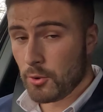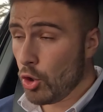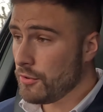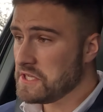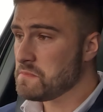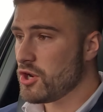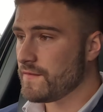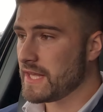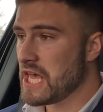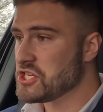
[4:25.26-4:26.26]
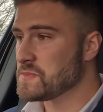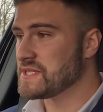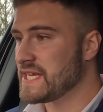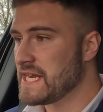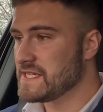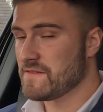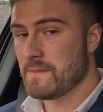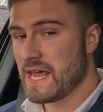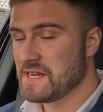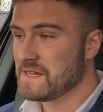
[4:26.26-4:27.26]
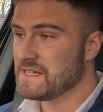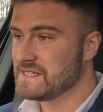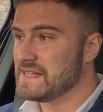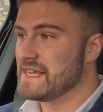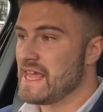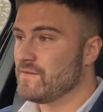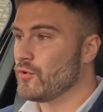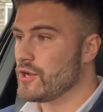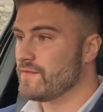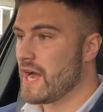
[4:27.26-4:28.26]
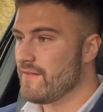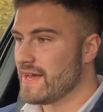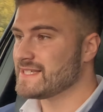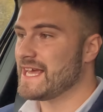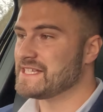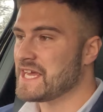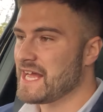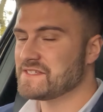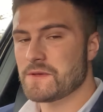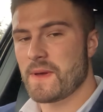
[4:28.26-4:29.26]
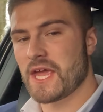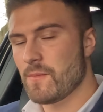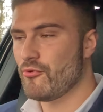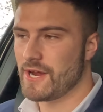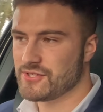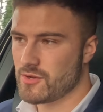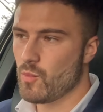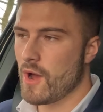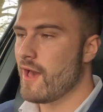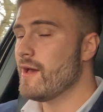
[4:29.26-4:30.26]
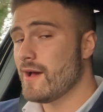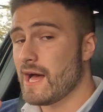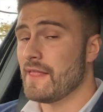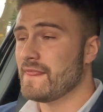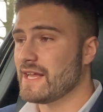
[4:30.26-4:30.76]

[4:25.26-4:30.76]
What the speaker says: But all these modifications Mercedes have made to the A45S, it's had to pay a price somewhere, and